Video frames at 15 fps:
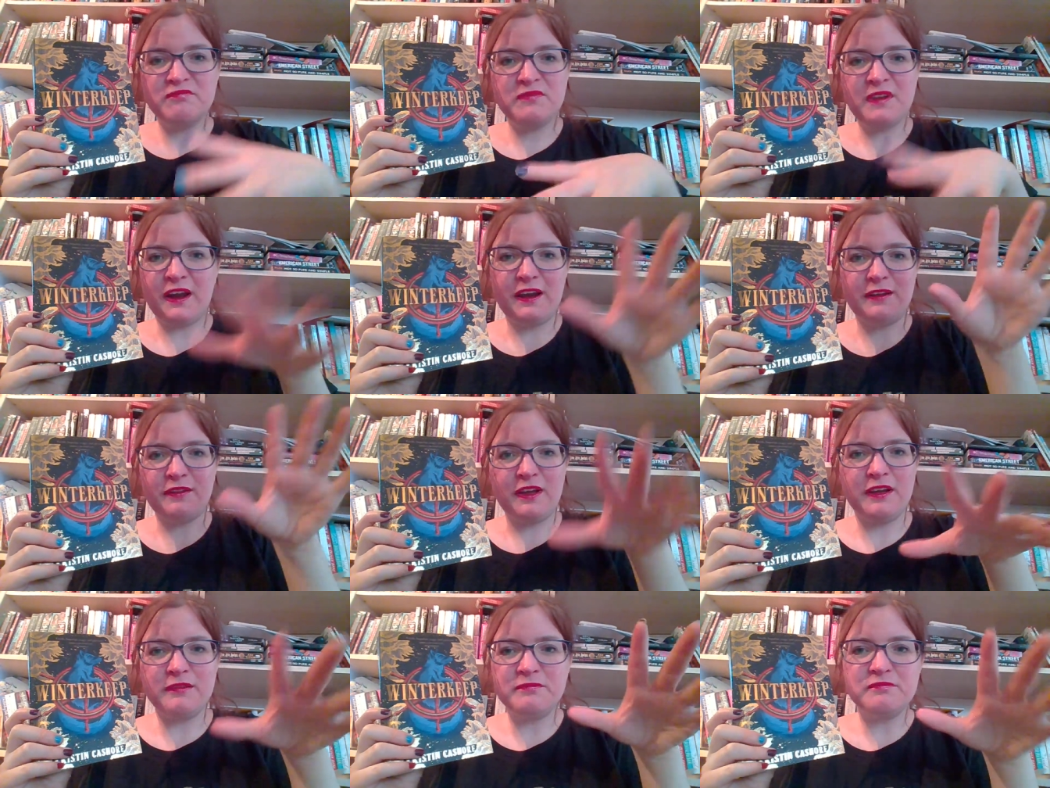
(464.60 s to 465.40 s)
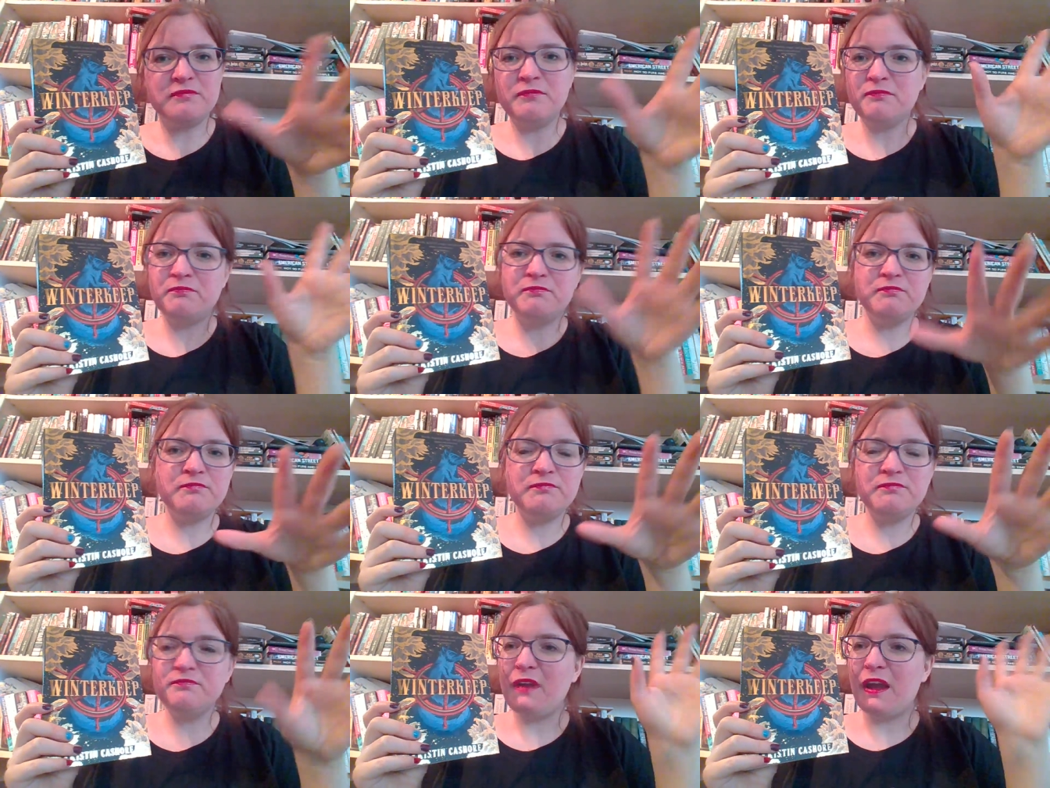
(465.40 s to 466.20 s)
kind of a,
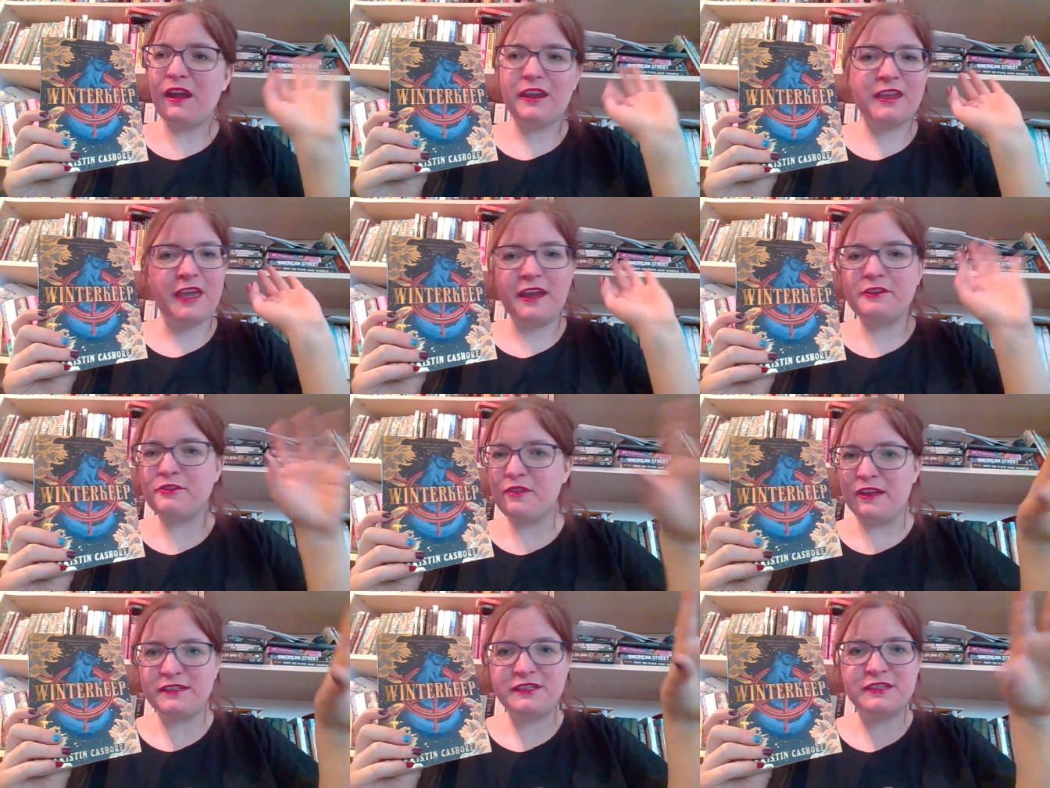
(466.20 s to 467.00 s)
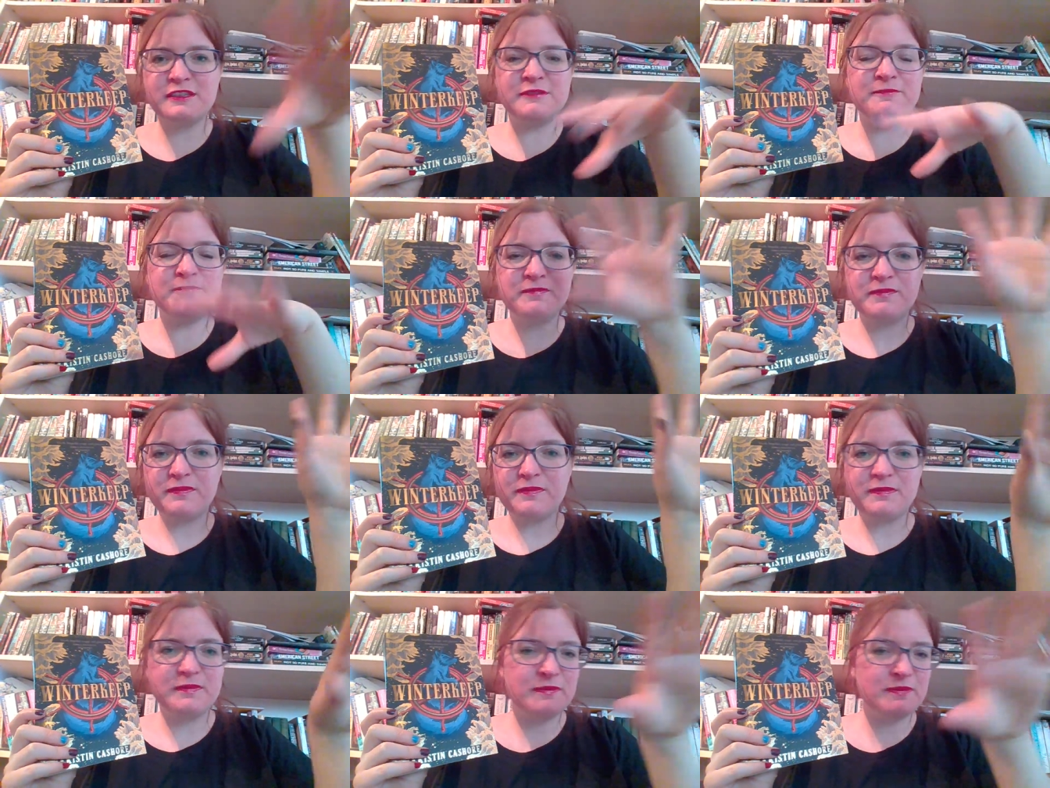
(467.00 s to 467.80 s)
a character that's
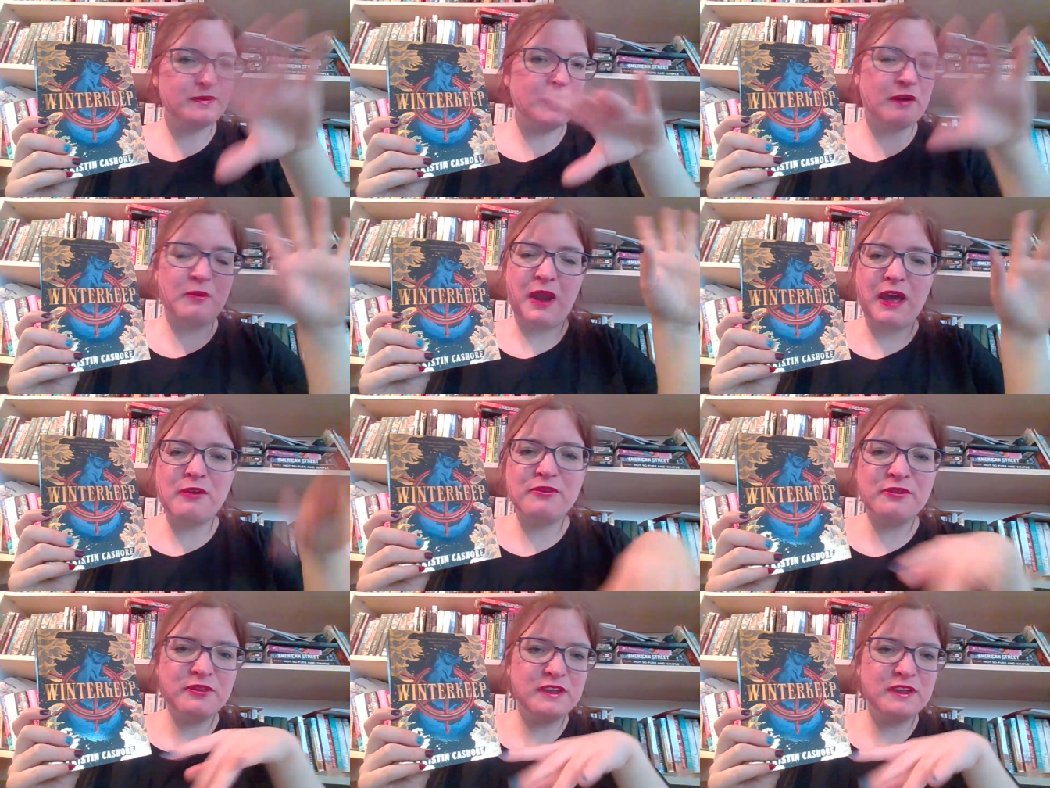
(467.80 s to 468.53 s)
around.